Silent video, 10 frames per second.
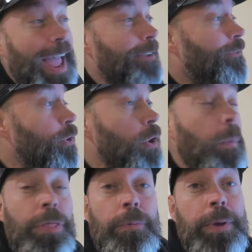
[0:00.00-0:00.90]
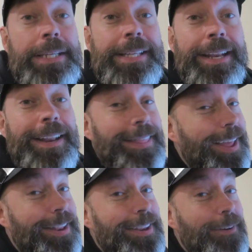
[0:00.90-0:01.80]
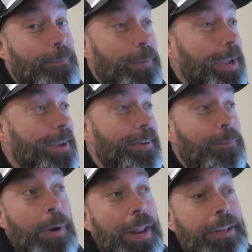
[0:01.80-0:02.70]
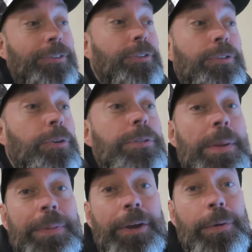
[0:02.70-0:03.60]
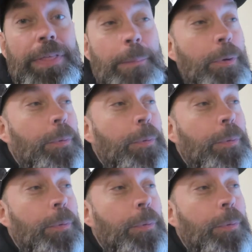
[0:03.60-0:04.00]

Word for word: And for no other reason than we want to do something with them.